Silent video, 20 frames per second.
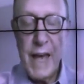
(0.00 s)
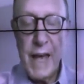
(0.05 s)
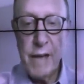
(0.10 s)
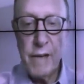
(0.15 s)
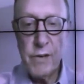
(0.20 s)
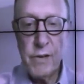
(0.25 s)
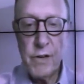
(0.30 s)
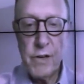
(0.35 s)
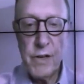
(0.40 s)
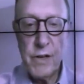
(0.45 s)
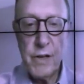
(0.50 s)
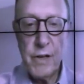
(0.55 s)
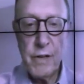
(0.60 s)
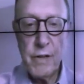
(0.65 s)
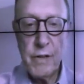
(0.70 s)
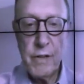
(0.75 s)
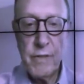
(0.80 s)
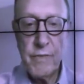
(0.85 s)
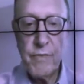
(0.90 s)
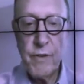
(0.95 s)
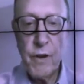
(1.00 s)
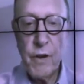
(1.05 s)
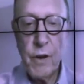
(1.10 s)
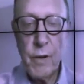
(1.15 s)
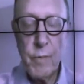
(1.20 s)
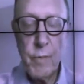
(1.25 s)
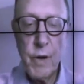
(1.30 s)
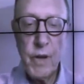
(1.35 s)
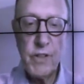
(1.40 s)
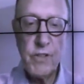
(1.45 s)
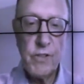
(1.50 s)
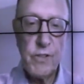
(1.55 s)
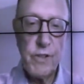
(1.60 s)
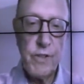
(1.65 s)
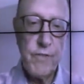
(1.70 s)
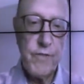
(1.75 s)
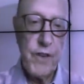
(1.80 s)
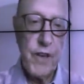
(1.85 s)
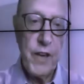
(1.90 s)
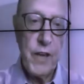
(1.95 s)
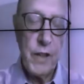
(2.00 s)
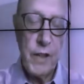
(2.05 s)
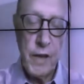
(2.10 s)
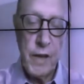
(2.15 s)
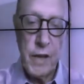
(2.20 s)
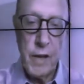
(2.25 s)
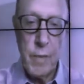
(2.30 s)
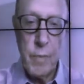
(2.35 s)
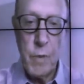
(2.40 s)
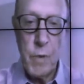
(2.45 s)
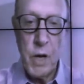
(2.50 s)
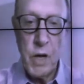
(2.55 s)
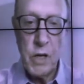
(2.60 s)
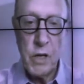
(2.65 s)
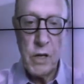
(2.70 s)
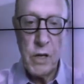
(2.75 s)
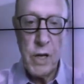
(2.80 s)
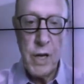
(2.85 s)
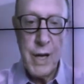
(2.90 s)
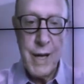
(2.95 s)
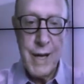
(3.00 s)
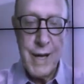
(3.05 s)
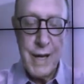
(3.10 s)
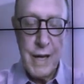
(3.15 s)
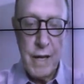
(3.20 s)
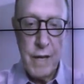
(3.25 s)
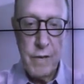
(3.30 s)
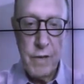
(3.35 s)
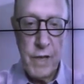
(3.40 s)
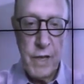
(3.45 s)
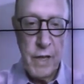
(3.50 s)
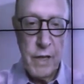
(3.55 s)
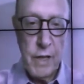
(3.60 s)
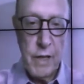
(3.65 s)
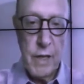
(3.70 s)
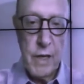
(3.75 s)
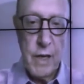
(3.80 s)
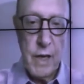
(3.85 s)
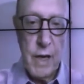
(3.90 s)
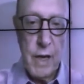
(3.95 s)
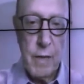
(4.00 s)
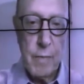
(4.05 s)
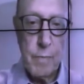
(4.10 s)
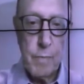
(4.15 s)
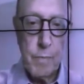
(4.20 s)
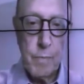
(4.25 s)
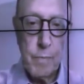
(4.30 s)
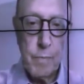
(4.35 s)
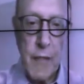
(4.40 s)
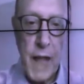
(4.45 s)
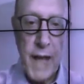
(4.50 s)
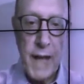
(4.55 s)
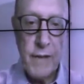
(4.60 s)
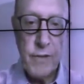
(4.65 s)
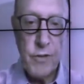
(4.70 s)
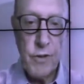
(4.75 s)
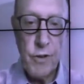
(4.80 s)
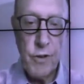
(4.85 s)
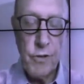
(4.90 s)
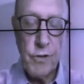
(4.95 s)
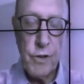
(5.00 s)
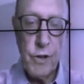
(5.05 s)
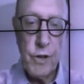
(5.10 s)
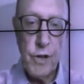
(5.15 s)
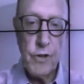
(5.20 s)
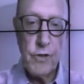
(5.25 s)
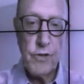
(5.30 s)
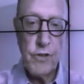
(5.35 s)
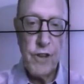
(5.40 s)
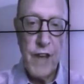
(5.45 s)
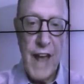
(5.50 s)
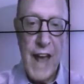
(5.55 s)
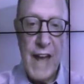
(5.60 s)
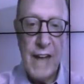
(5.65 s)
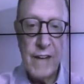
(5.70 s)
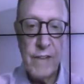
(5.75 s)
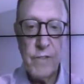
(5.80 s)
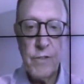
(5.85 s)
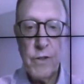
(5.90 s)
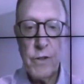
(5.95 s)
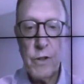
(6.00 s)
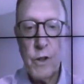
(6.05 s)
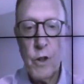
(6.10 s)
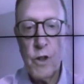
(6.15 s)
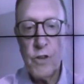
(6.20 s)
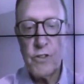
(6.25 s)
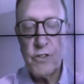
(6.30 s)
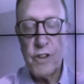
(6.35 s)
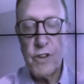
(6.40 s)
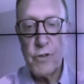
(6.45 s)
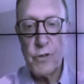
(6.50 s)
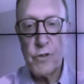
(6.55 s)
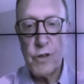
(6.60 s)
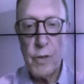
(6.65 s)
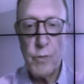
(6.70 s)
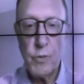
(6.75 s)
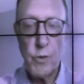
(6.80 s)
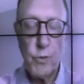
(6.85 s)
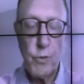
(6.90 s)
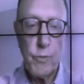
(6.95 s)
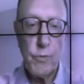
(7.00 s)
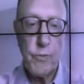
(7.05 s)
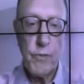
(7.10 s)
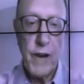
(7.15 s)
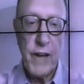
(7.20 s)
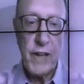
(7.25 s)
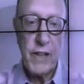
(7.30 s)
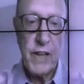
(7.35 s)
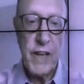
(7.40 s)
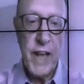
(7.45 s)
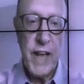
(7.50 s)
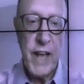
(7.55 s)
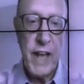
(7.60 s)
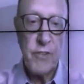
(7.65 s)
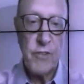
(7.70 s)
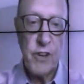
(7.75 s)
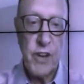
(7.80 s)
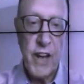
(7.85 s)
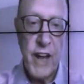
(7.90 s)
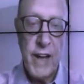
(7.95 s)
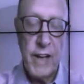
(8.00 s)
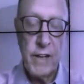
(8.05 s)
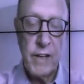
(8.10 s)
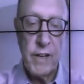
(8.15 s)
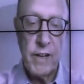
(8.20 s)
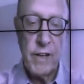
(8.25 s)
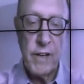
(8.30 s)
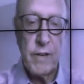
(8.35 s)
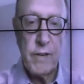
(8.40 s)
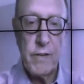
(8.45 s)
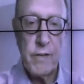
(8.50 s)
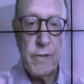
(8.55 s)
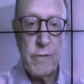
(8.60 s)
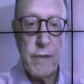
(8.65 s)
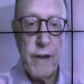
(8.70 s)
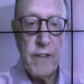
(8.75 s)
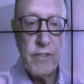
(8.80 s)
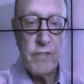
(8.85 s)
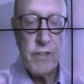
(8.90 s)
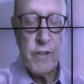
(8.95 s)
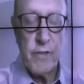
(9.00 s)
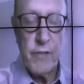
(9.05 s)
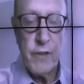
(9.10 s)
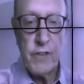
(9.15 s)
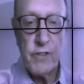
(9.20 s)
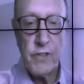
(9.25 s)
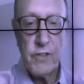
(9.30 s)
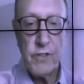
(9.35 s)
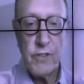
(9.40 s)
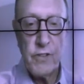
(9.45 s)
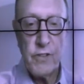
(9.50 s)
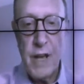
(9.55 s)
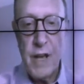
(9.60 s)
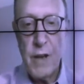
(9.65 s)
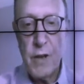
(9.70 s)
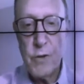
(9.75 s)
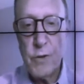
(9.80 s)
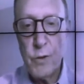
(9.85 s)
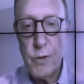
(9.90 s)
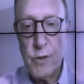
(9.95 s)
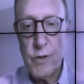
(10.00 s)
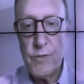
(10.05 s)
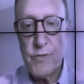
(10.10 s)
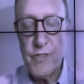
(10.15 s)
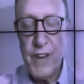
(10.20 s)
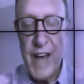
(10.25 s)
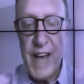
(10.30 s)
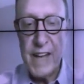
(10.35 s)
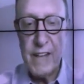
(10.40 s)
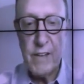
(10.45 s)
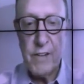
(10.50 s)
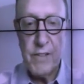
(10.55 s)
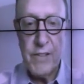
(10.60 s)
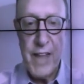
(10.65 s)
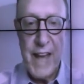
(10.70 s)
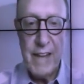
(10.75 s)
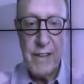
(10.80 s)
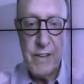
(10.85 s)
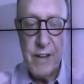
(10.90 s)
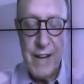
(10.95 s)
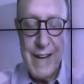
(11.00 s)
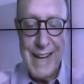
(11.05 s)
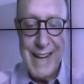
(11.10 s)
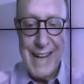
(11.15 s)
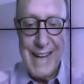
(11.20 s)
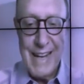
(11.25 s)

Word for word: and the very much the feeling among the uh, black journalists at the Los Angeles Times who frankly educated the rest of us to the fact that